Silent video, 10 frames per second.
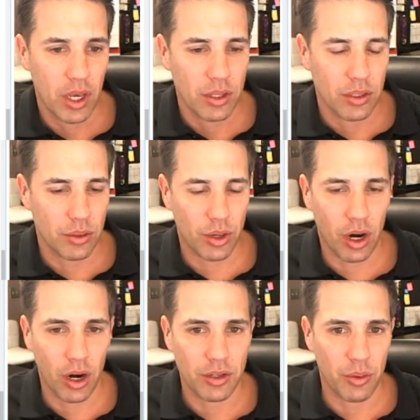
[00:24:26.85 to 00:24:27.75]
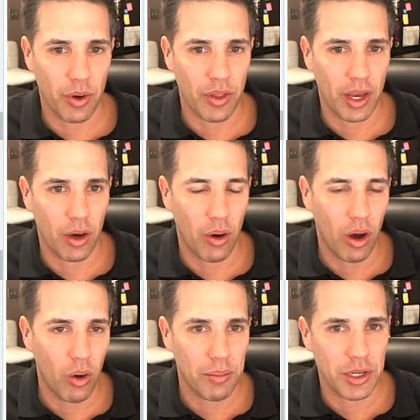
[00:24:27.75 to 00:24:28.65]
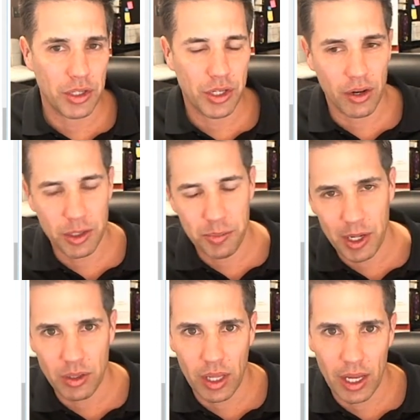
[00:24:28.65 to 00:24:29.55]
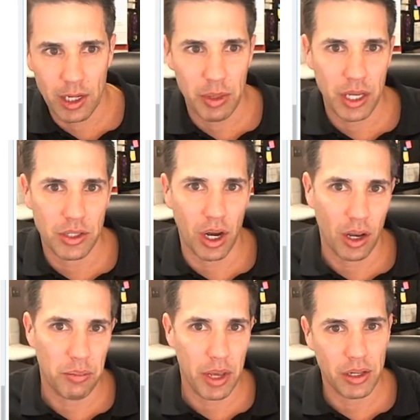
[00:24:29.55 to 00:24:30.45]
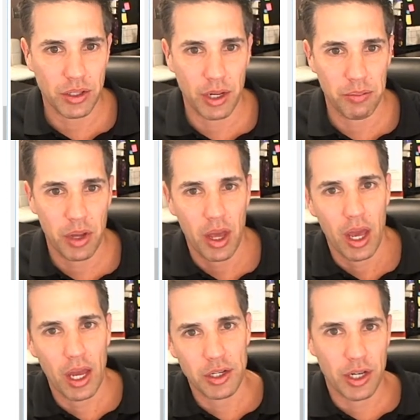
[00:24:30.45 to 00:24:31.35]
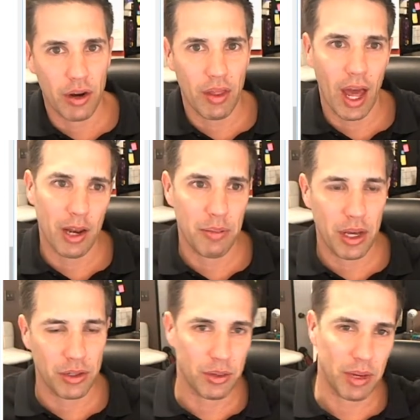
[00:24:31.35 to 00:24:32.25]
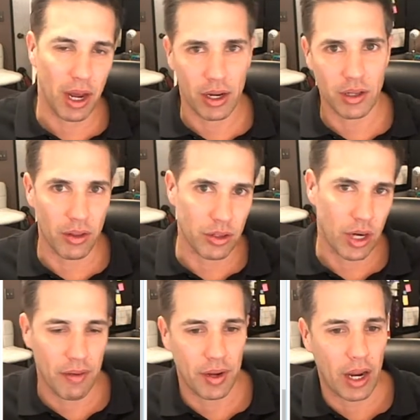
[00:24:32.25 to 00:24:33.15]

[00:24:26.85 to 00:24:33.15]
Social cards are where they go, oh, I'm going to share a special landing page on Mailchimp and share that, and Mailchimp now gets all the traffic.